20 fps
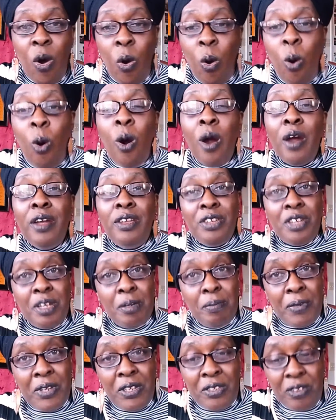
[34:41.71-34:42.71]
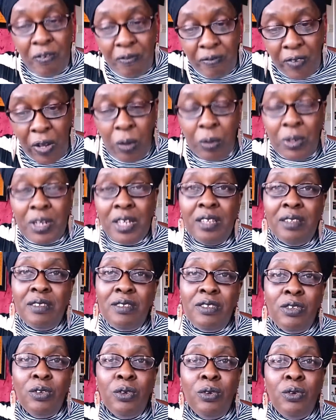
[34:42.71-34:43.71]
Or you can be
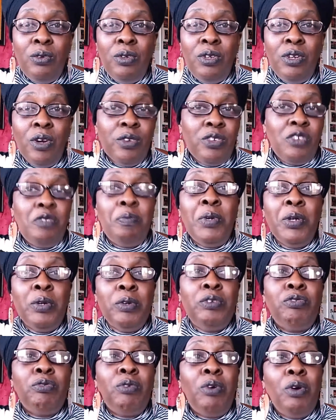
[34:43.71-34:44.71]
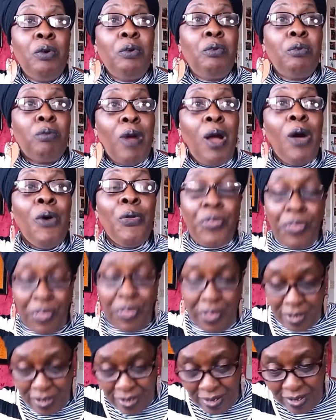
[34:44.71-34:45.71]
devoted to your spiritual
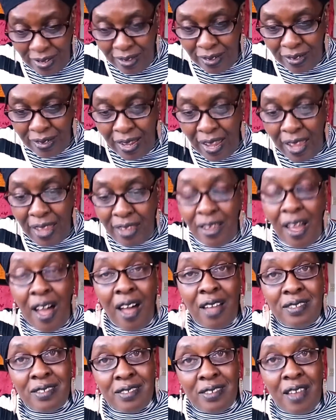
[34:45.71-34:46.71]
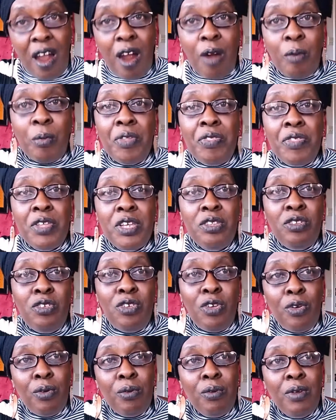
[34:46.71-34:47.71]
growth, okay? The AUSAR within
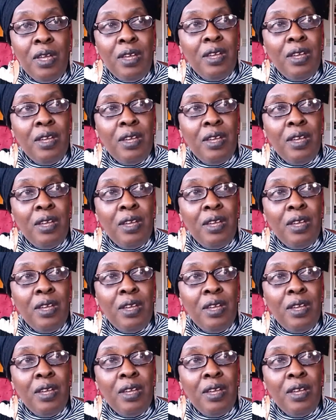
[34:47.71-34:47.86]
you.